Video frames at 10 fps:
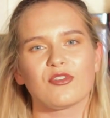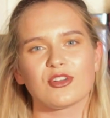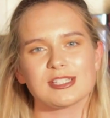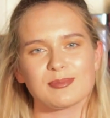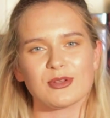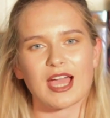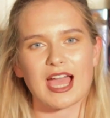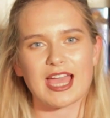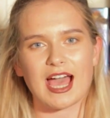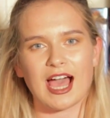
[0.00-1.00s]
the first book
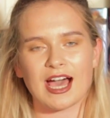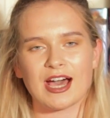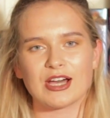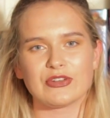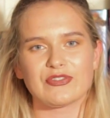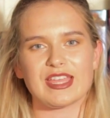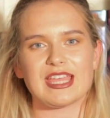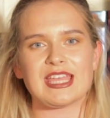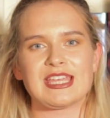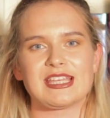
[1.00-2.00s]
I have
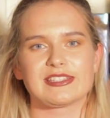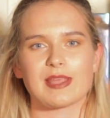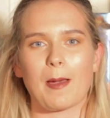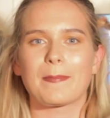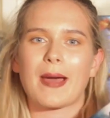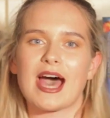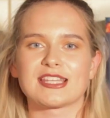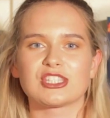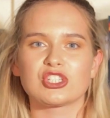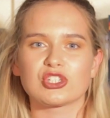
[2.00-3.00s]
is
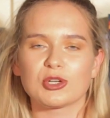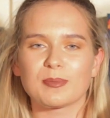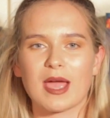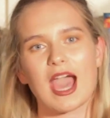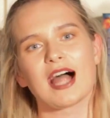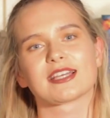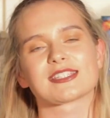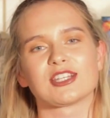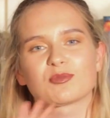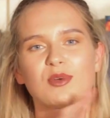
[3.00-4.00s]
Passenger by
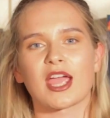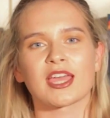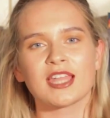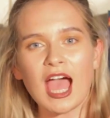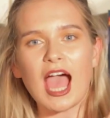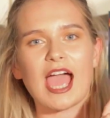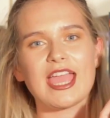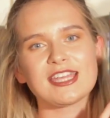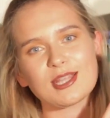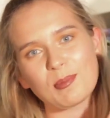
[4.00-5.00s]
Alexandra Bracken. I
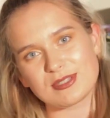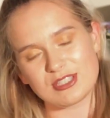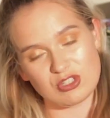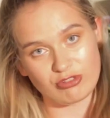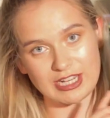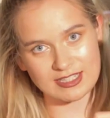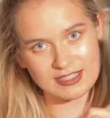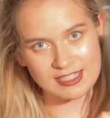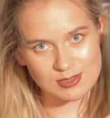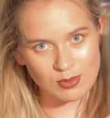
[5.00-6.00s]
ended up
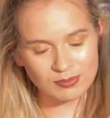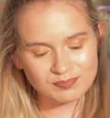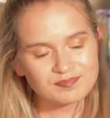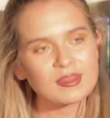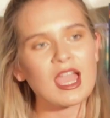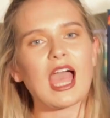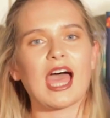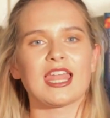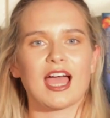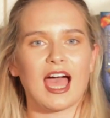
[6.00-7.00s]
reading this one
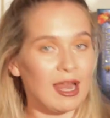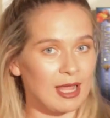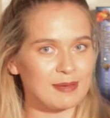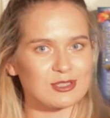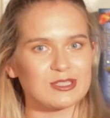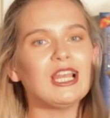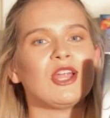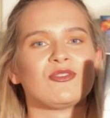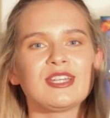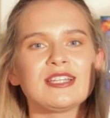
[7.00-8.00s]
and I'm absolutely
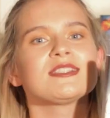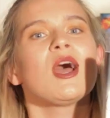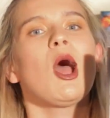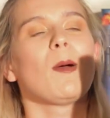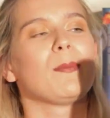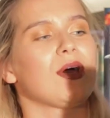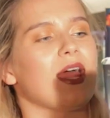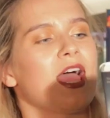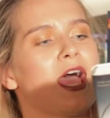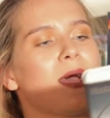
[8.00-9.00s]
loving it, but